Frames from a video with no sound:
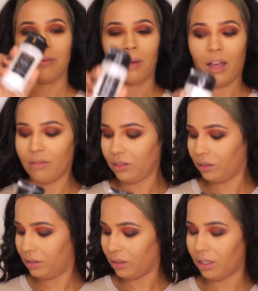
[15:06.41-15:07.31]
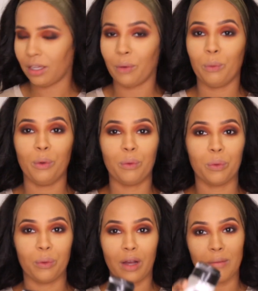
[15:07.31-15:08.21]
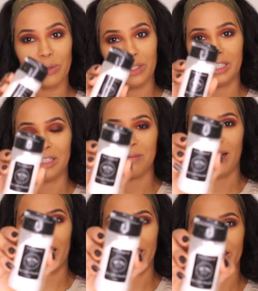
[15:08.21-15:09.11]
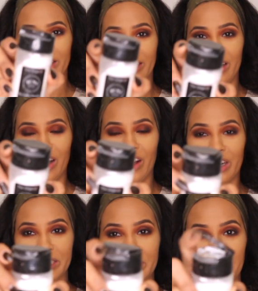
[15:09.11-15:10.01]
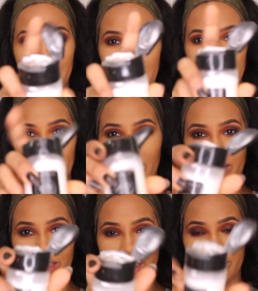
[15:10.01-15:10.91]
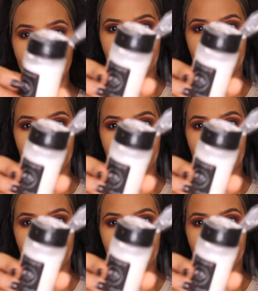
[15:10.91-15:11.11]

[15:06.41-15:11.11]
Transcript: I'm obviously, I'm using my RCMA powder.